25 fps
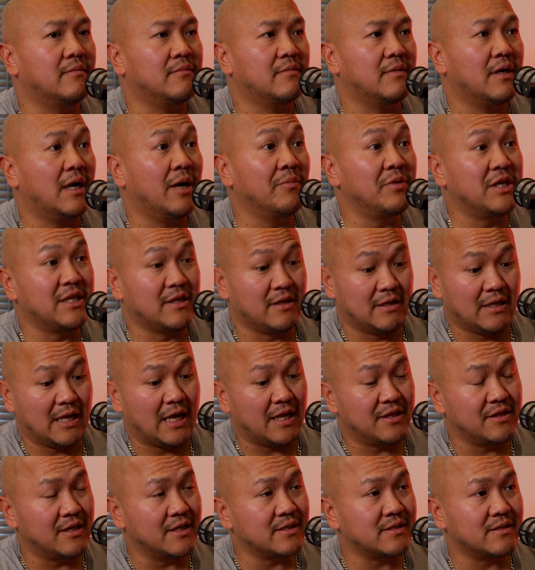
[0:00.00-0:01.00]
I mean,
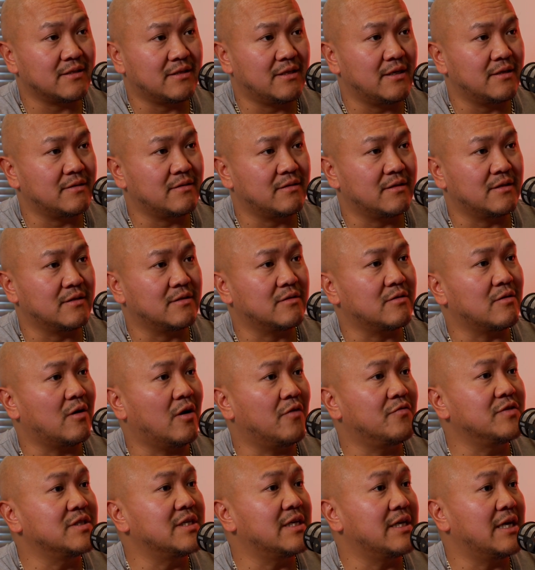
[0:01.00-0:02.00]
and this is
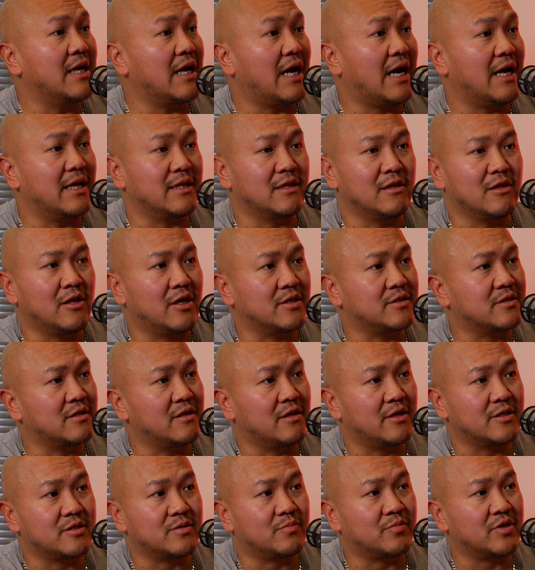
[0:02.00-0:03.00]
obviously had lots and
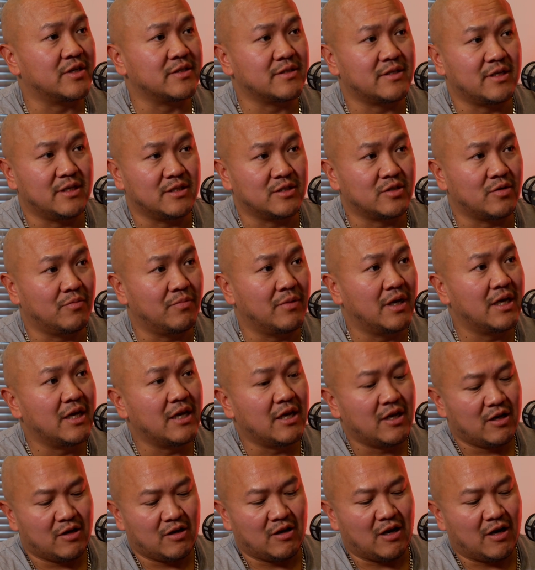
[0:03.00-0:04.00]
lots of precedent. So
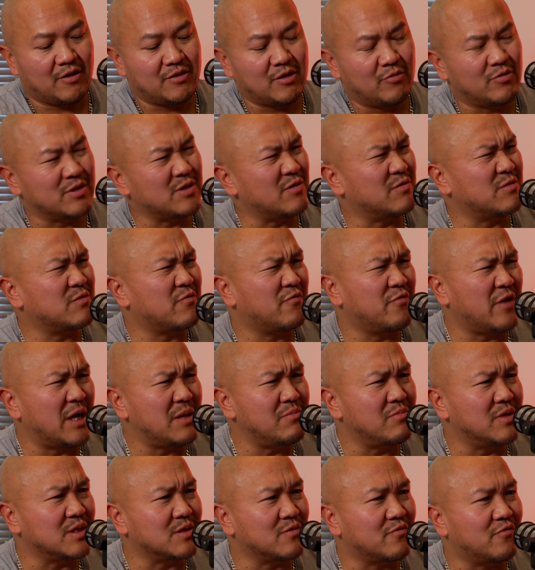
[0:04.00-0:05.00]
there was this
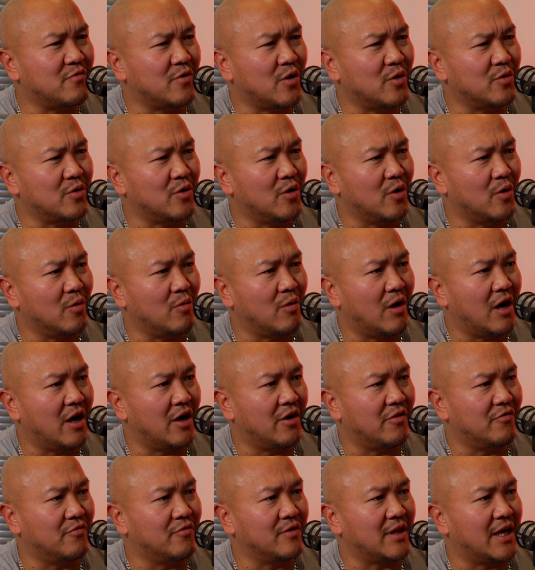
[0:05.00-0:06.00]
famous photo
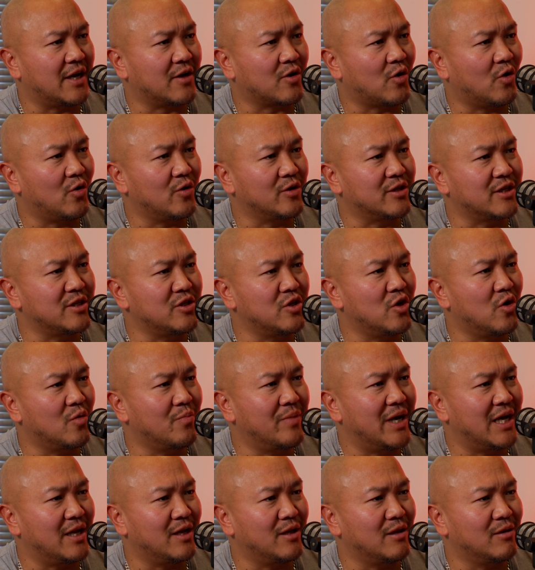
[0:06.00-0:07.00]
of like all the
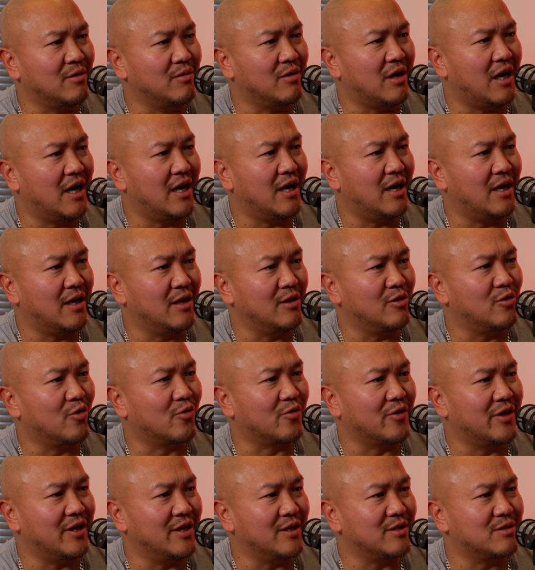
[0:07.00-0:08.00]
Nobel
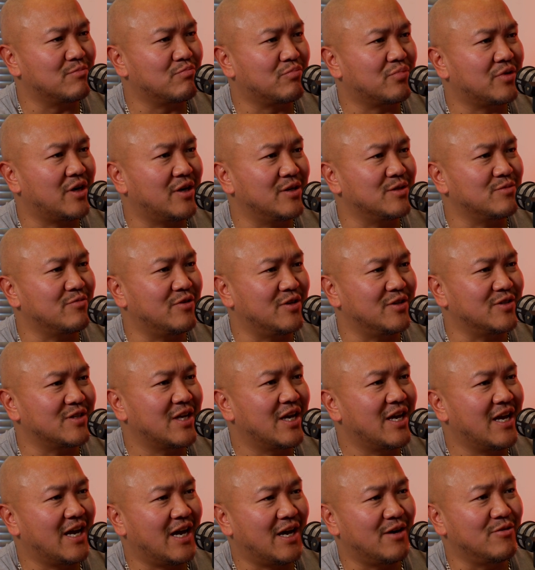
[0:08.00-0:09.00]
laureate prize winners,
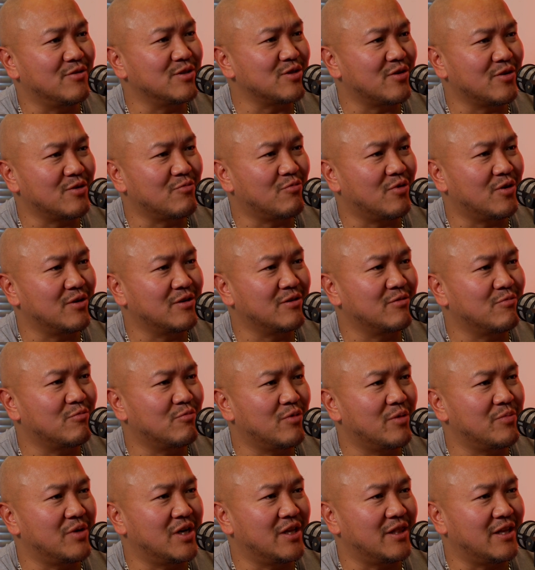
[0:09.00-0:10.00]
and there was only one
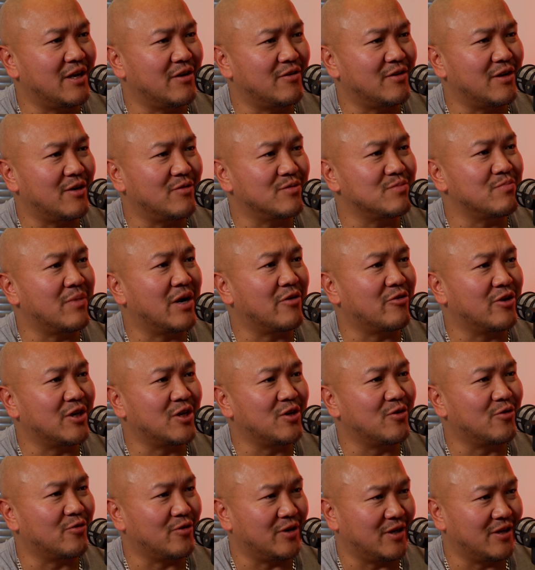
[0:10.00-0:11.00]
woman in there, and that was Marie
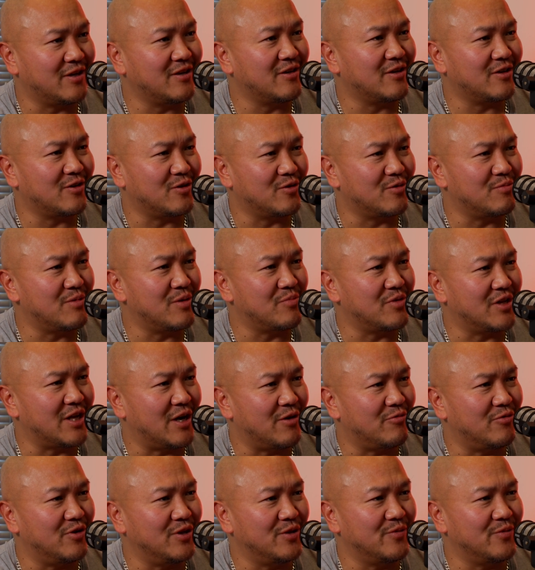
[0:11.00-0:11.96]
Curie. Can you remember that one?